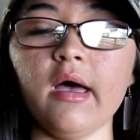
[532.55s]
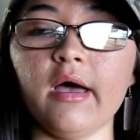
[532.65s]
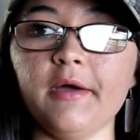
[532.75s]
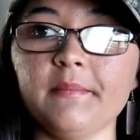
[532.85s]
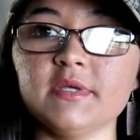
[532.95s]

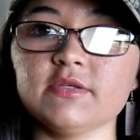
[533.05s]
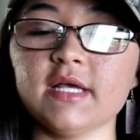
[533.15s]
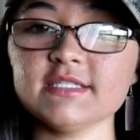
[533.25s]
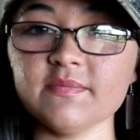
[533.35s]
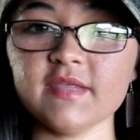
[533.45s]
So
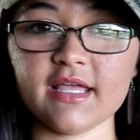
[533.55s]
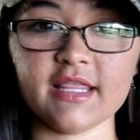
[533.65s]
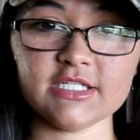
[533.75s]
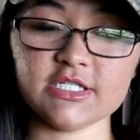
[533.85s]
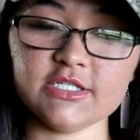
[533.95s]
that's something I
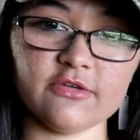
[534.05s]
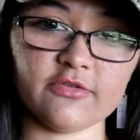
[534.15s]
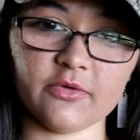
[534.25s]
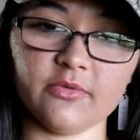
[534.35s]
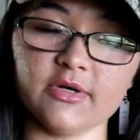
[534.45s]
like to do
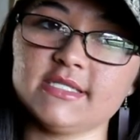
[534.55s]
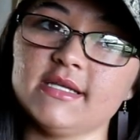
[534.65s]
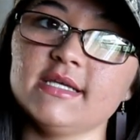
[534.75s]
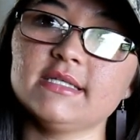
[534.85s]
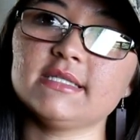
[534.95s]
for the
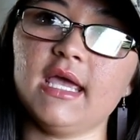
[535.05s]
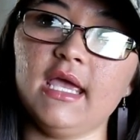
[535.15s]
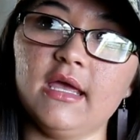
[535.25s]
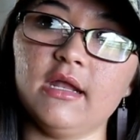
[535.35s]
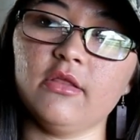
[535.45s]
horses.
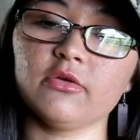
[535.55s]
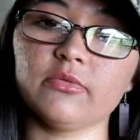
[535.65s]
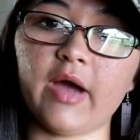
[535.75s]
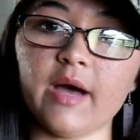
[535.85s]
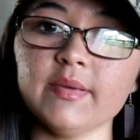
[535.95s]
And the
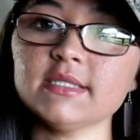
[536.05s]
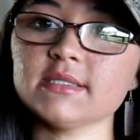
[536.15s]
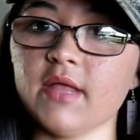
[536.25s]
rabbits, a